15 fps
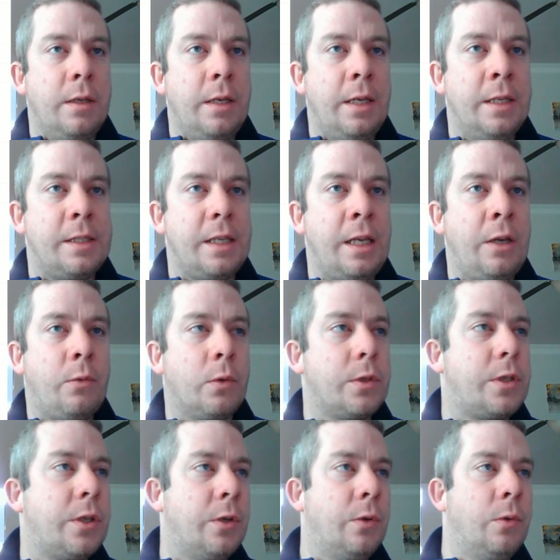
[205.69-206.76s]
is equal
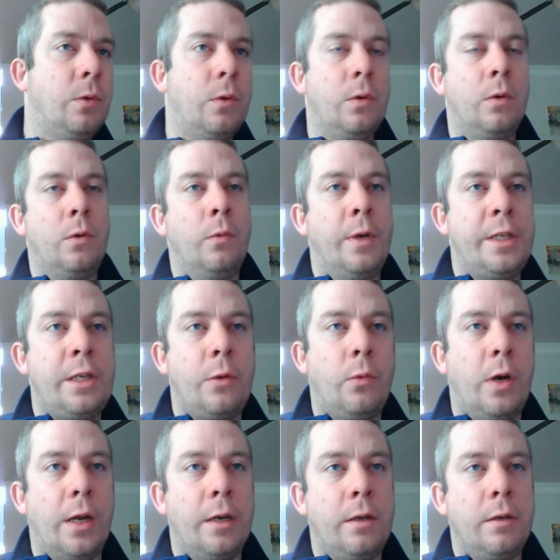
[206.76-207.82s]
to widget
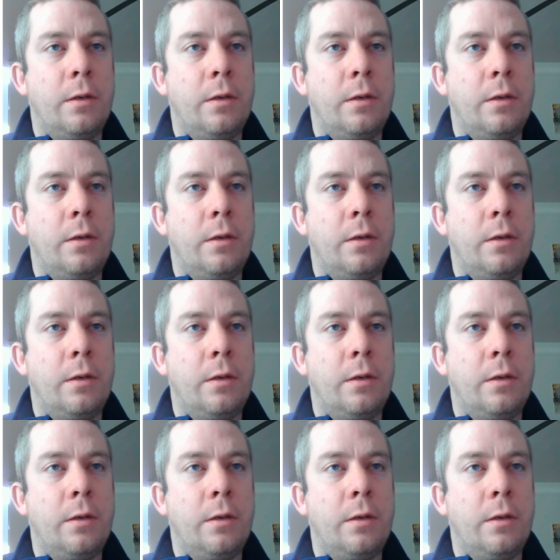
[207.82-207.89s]
one.